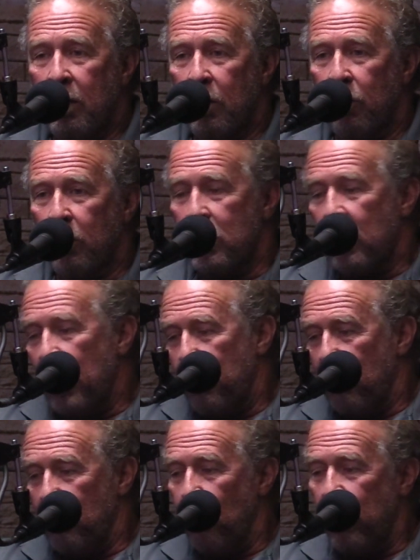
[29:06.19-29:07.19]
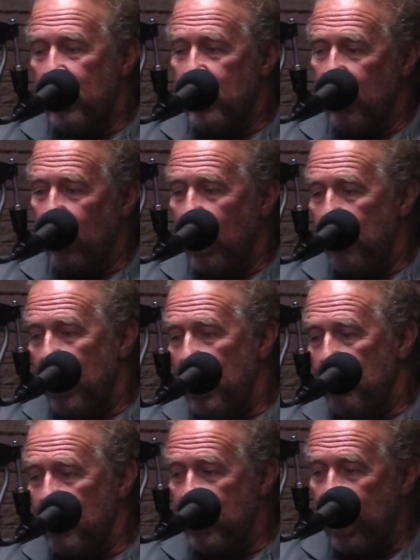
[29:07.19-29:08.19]
the first couple of weeks there, and I made
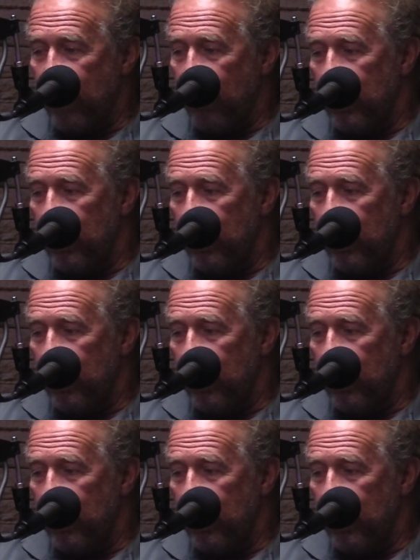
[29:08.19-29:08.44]
a mistake